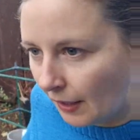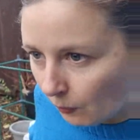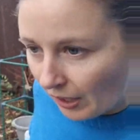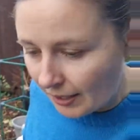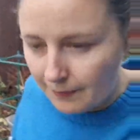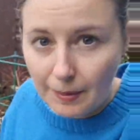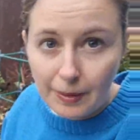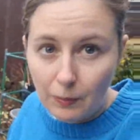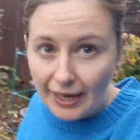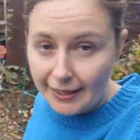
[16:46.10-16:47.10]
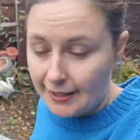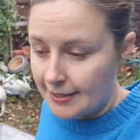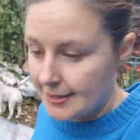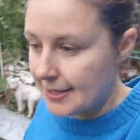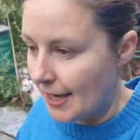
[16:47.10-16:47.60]
While I'm on my way
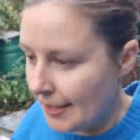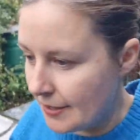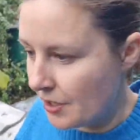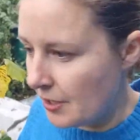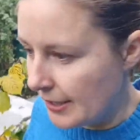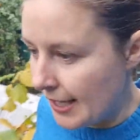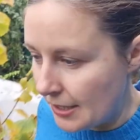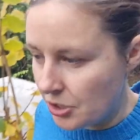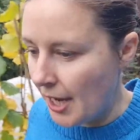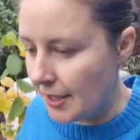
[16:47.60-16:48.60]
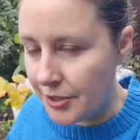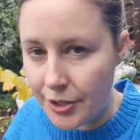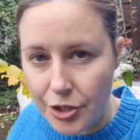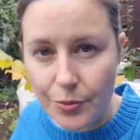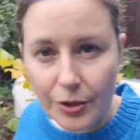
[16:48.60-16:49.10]
inside to get changed, I
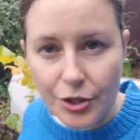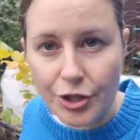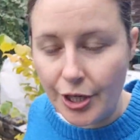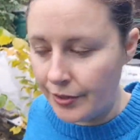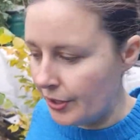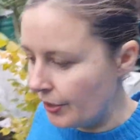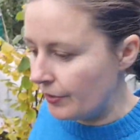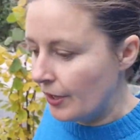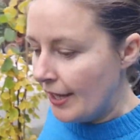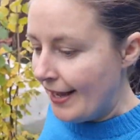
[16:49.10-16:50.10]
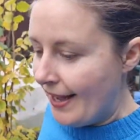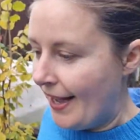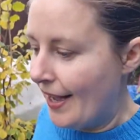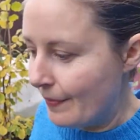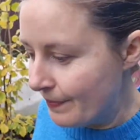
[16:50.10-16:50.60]
just want to show you
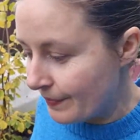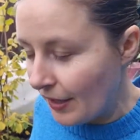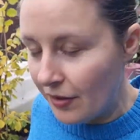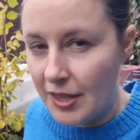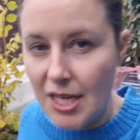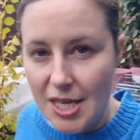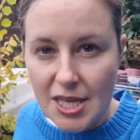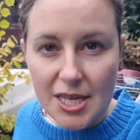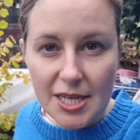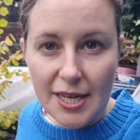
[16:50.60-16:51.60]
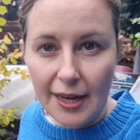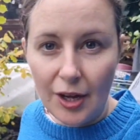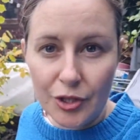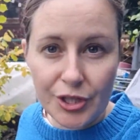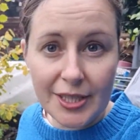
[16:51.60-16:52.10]
the
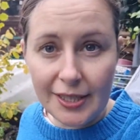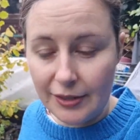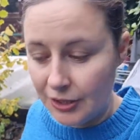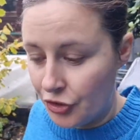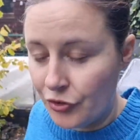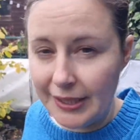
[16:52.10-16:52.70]
Australian tree